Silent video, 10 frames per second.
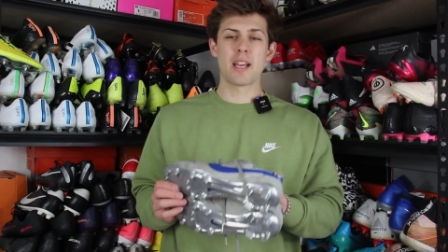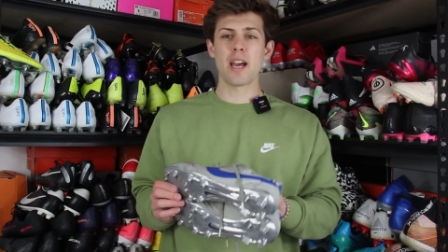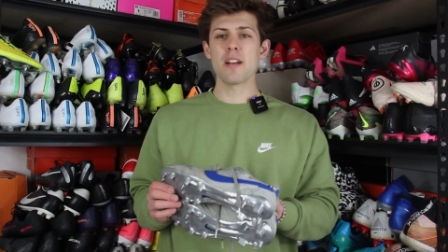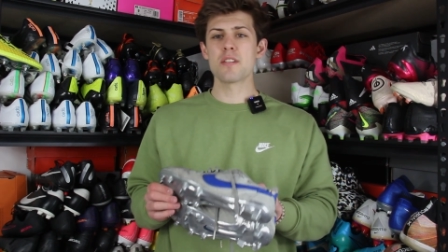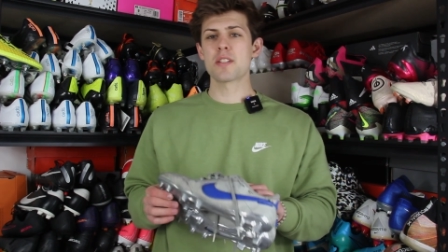It
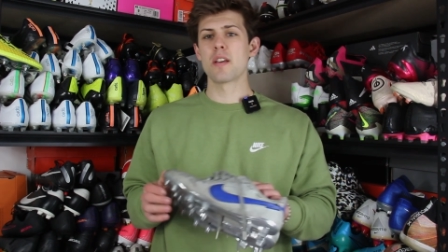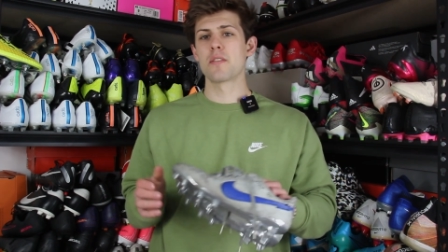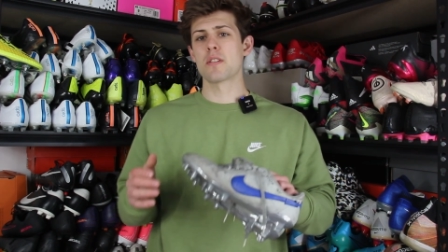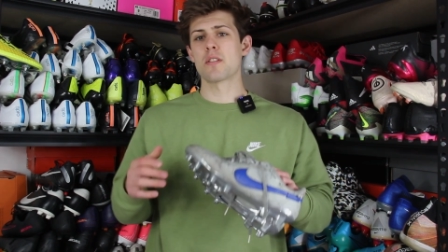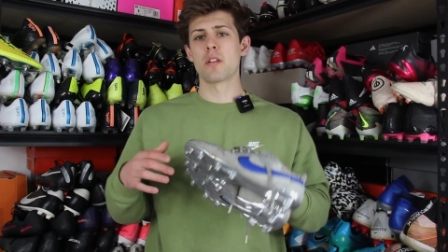kind of just
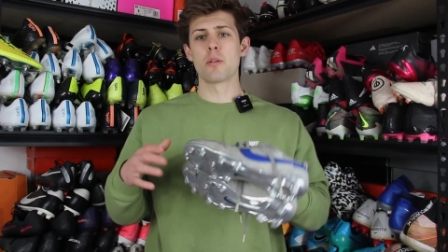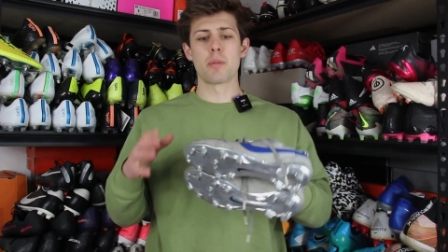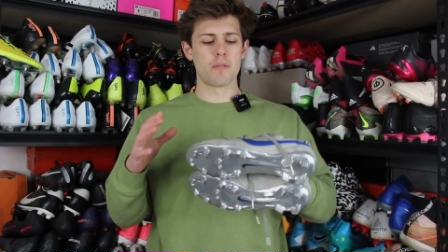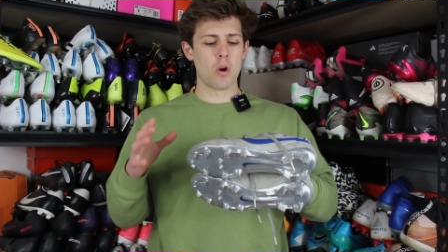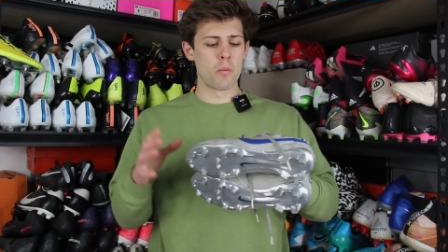gives us a little
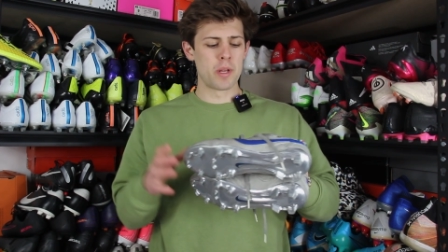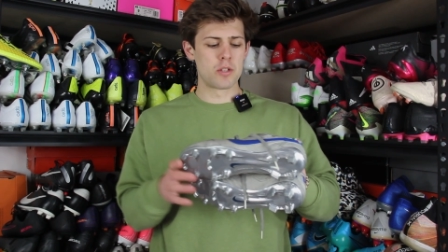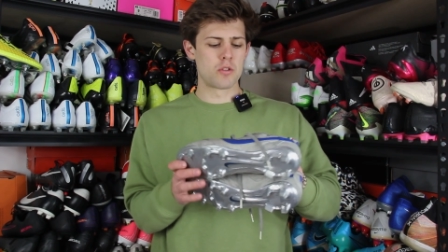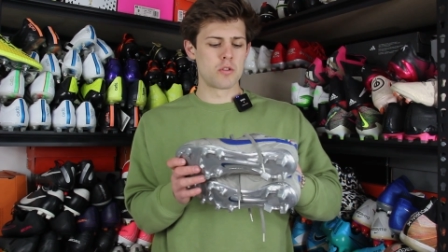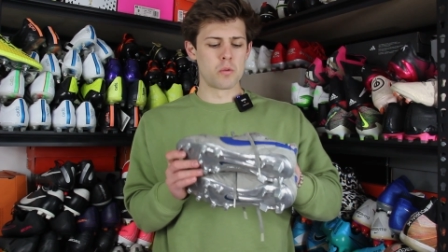bit of
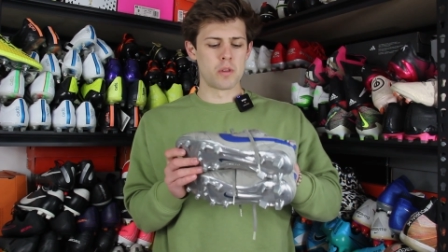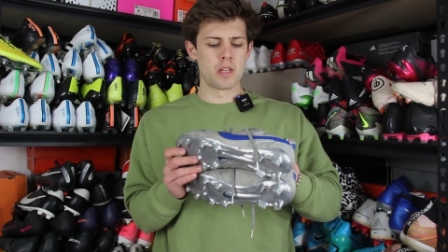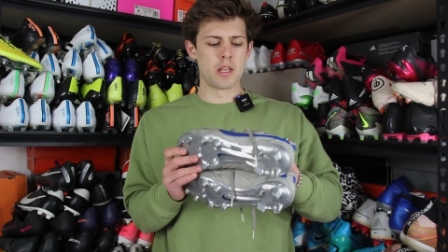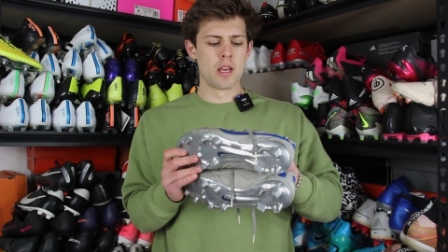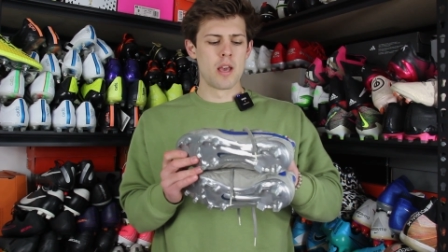homage to the